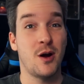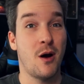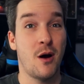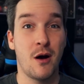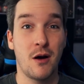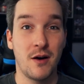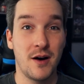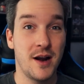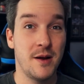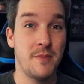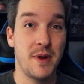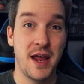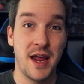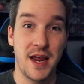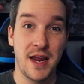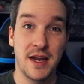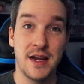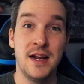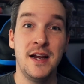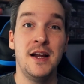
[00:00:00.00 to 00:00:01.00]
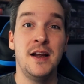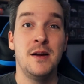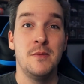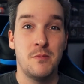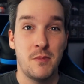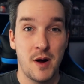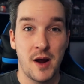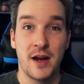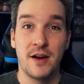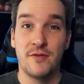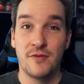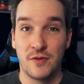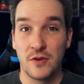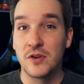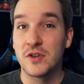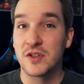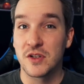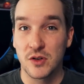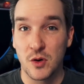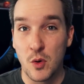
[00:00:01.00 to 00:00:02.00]
RMA my
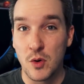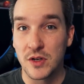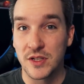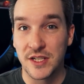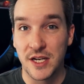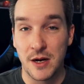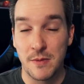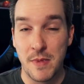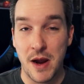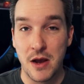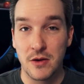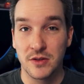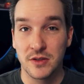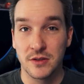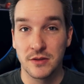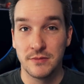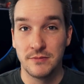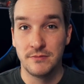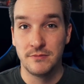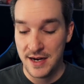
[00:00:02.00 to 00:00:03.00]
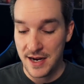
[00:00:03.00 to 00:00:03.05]
first Corsair mouse.